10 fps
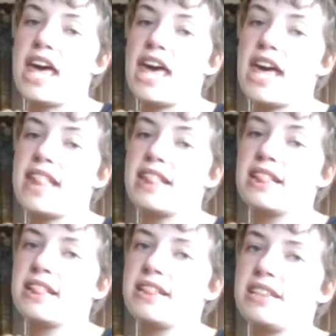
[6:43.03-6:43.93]

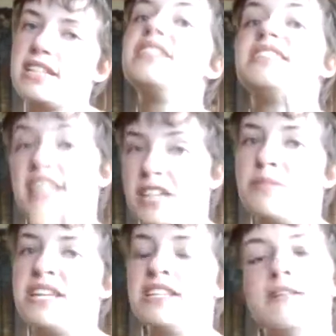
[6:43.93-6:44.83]
and stay
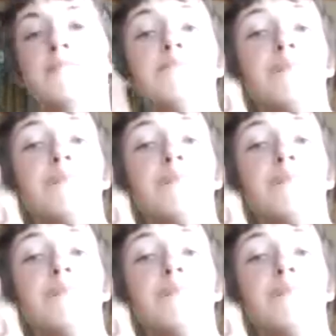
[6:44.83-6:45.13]
amazing.